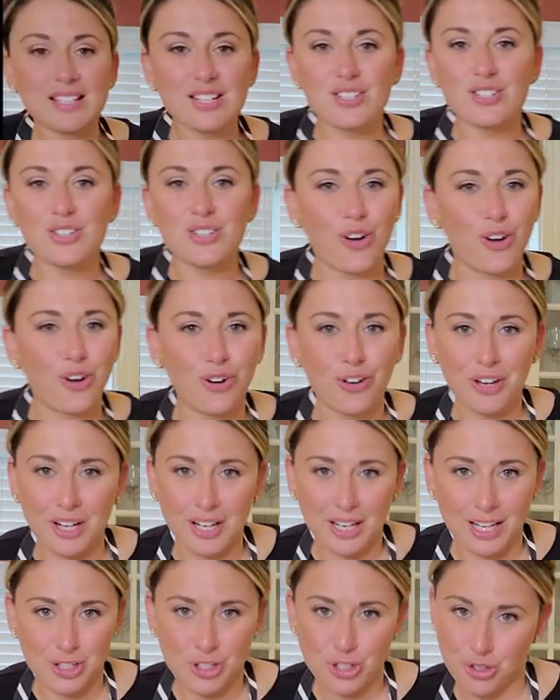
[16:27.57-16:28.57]
this is all gonna
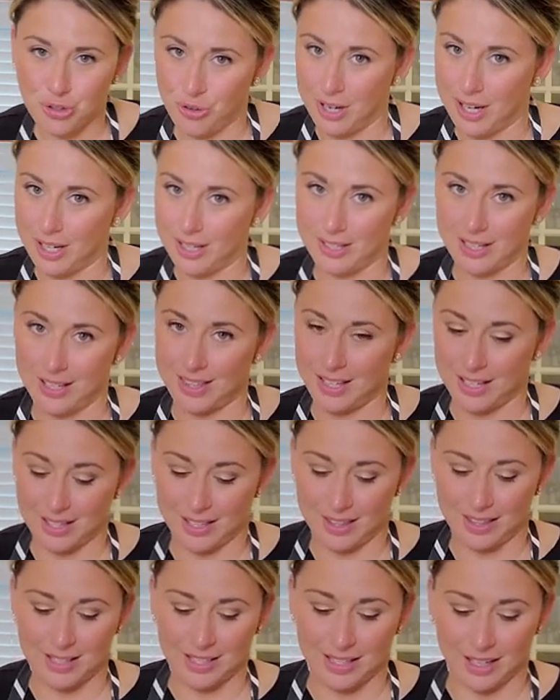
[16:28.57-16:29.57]
get strained at the end
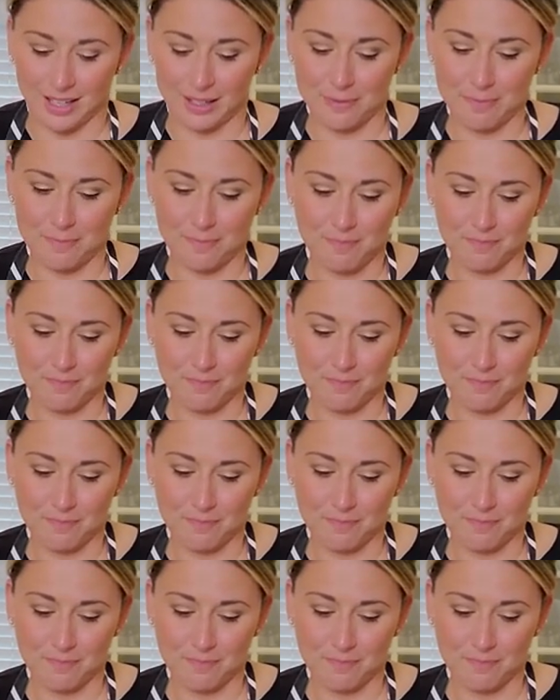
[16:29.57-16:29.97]
of the day.